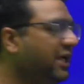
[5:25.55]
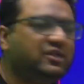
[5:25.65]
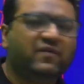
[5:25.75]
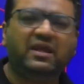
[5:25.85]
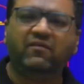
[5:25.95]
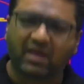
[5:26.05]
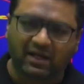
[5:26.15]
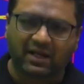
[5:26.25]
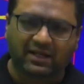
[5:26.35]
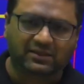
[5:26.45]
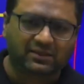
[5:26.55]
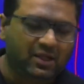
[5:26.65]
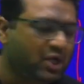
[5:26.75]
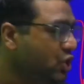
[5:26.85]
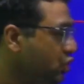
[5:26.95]
is very, very less.
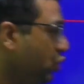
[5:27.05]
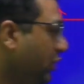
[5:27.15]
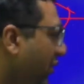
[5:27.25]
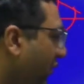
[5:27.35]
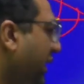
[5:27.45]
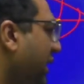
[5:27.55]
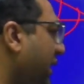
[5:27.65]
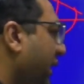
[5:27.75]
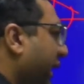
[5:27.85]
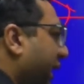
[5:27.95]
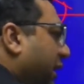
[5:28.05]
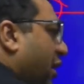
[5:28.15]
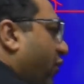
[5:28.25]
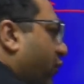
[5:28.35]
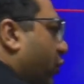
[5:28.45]
So the real area
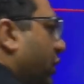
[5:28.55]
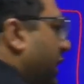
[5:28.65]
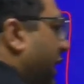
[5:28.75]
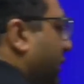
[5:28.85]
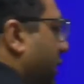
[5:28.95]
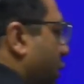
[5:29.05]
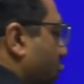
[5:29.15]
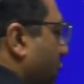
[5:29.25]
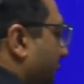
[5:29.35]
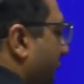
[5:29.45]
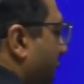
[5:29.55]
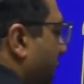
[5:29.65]
of contact to the